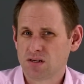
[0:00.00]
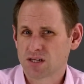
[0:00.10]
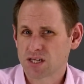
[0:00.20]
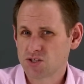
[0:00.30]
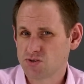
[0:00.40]

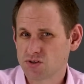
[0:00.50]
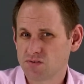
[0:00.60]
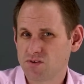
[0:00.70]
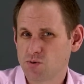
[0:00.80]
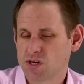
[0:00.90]
I guess you
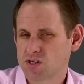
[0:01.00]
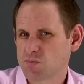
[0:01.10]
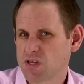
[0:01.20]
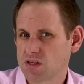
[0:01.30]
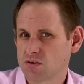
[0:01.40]
could view it as
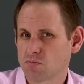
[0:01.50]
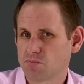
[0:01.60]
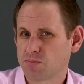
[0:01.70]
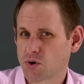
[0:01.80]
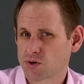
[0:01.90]
being
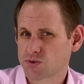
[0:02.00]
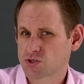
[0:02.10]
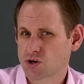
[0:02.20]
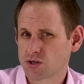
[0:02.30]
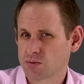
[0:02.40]
on borrowed
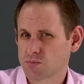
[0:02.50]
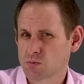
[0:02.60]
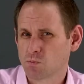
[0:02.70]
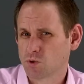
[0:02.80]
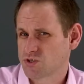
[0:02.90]

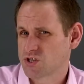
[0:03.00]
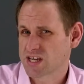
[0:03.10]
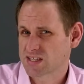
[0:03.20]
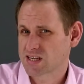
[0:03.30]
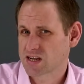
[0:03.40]
time once you
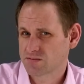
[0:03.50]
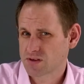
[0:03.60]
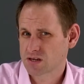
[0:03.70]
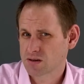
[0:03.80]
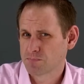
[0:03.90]
get to that
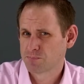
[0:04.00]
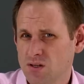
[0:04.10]
figure.